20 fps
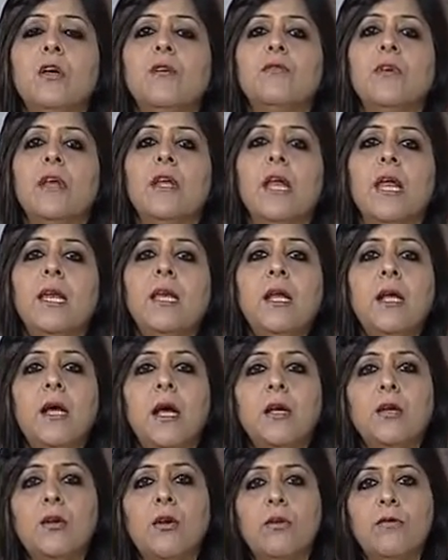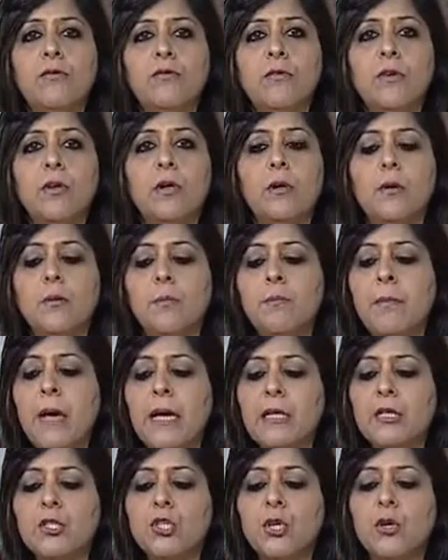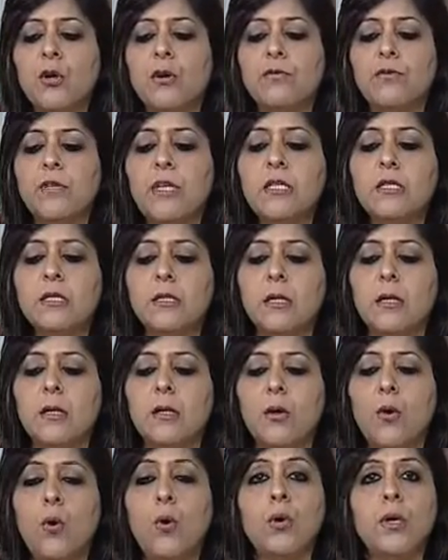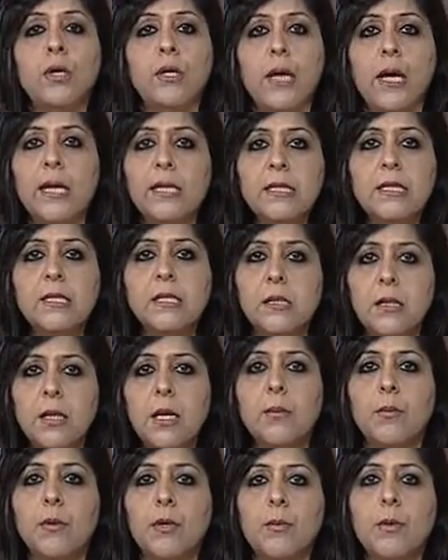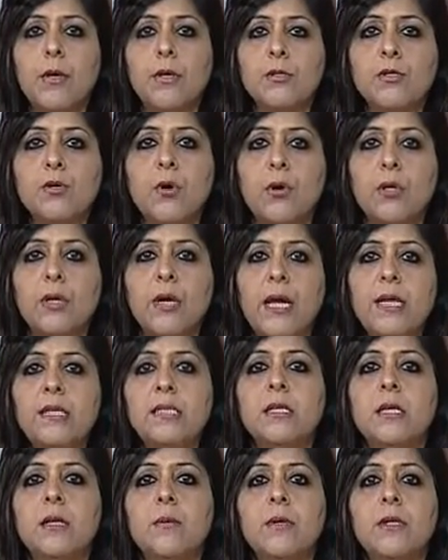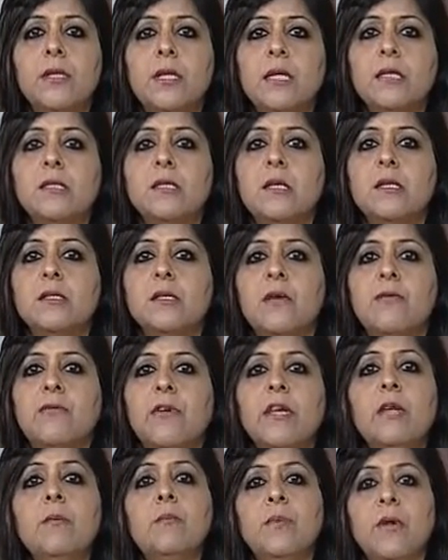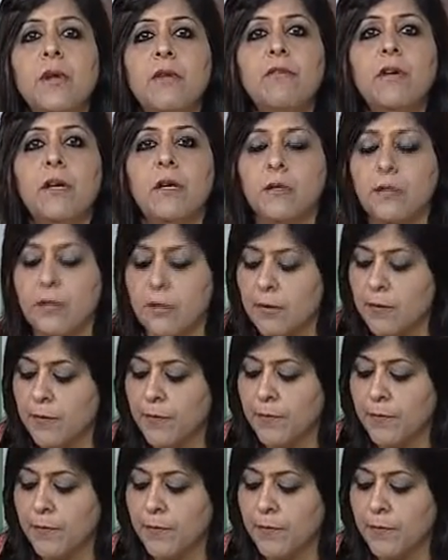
when any kind of uh, managing of these uh, organized labor because organized labor these days are very prevalent